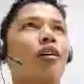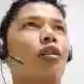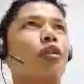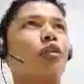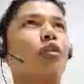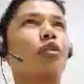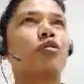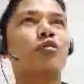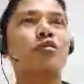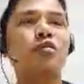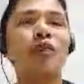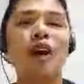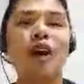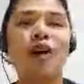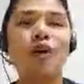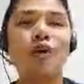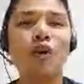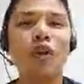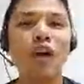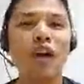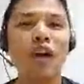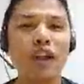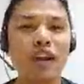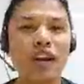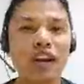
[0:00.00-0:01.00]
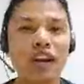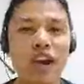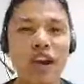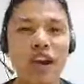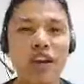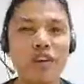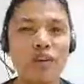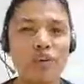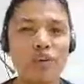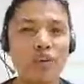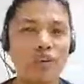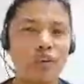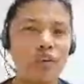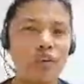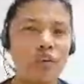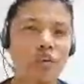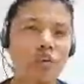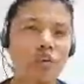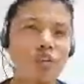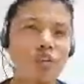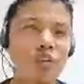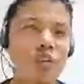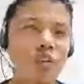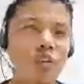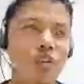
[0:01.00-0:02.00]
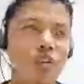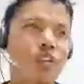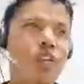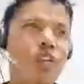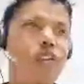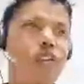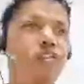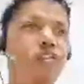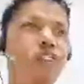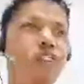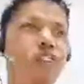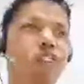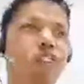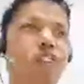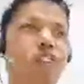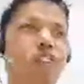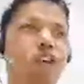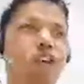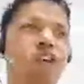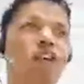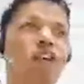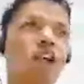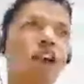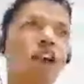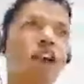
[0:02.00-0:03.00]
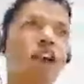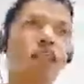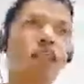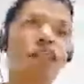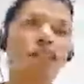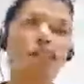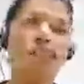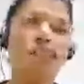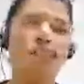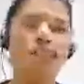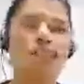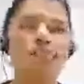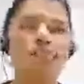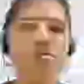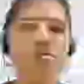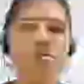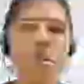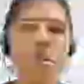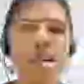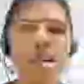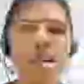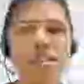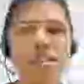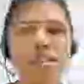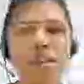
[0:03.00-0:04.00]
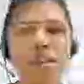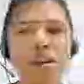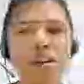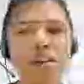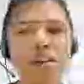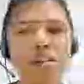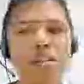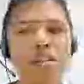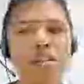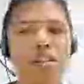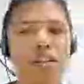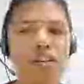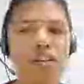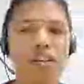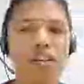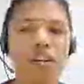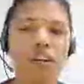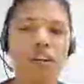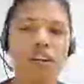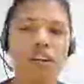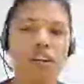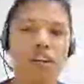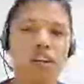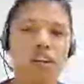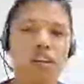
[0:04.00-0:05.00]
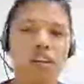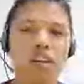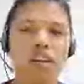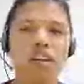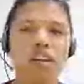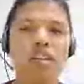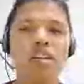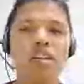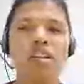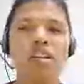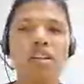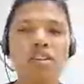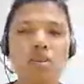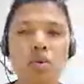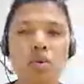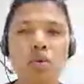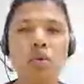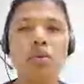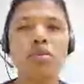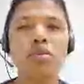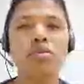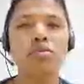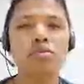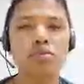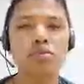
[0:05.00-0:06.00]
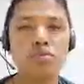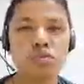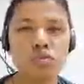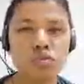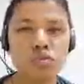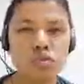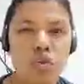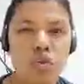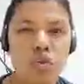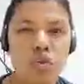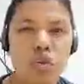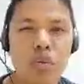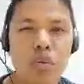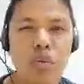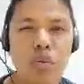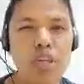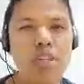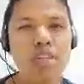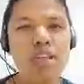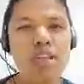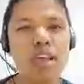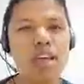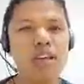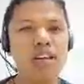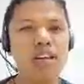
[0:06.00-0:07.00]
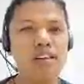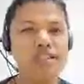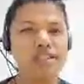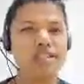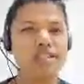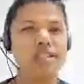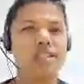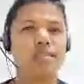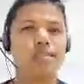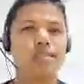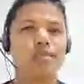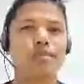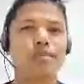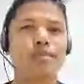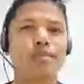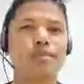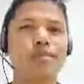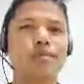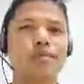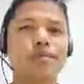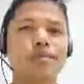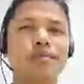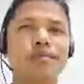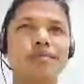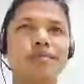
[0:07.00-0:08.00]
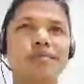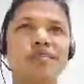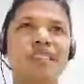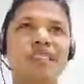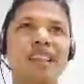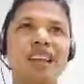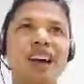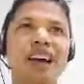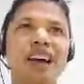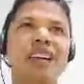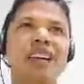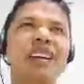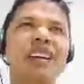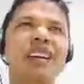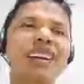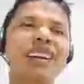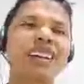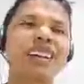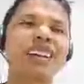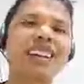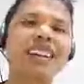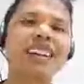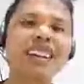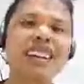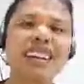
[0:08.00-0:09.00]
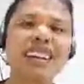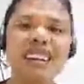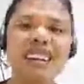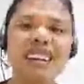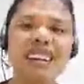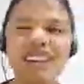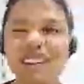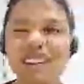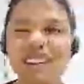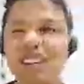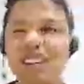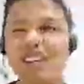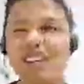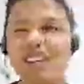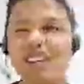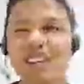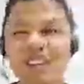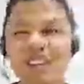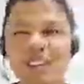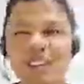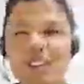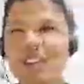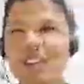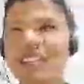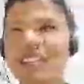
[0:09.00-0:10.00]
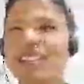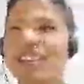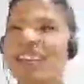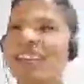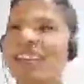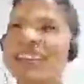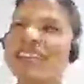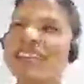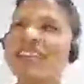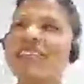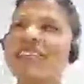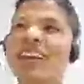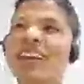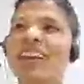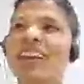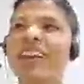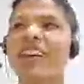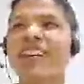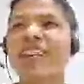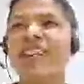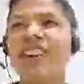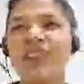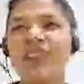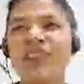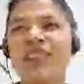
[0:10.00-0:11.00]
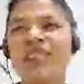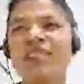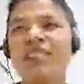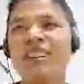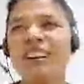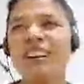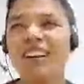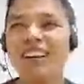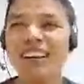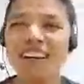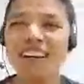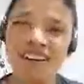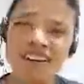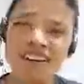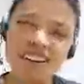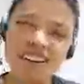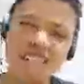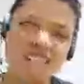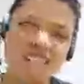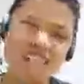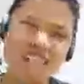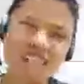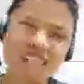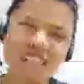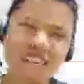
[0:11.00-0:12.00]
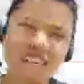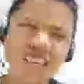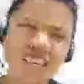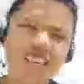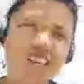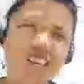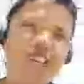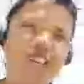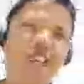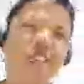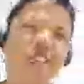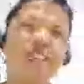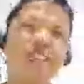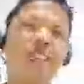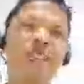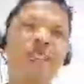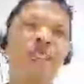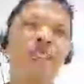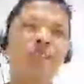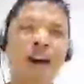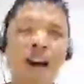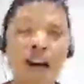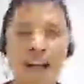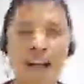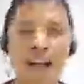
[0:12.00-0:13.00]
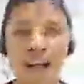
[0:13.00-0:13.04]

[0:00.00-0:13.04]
we found rhino. He's like I think he's very thirsty. He was so much aggressive, like he was so much aggressive, and he come to attack us. We bang